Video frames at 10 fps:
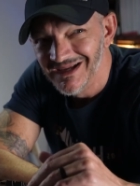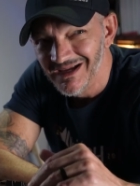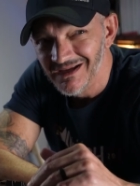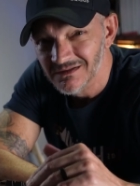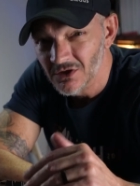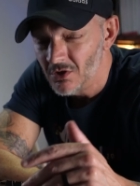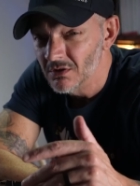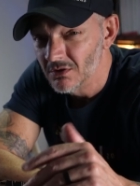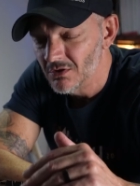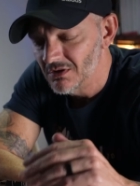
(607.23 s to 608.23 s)
And
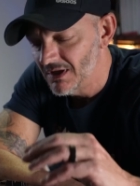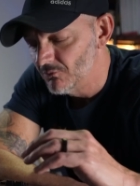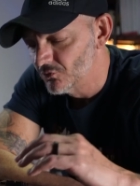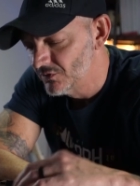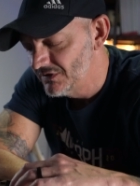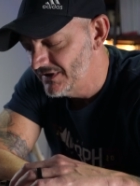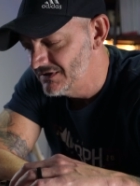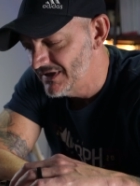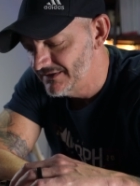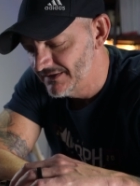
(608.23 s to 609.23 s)
all in all, I'm really
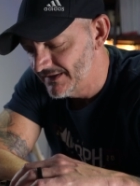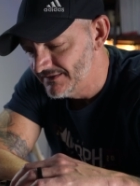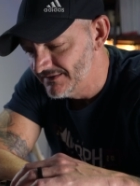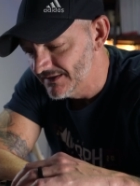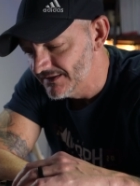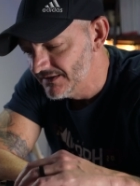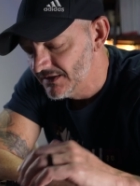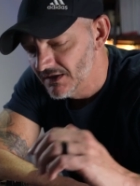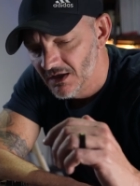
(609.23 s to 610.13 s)
glad that I did.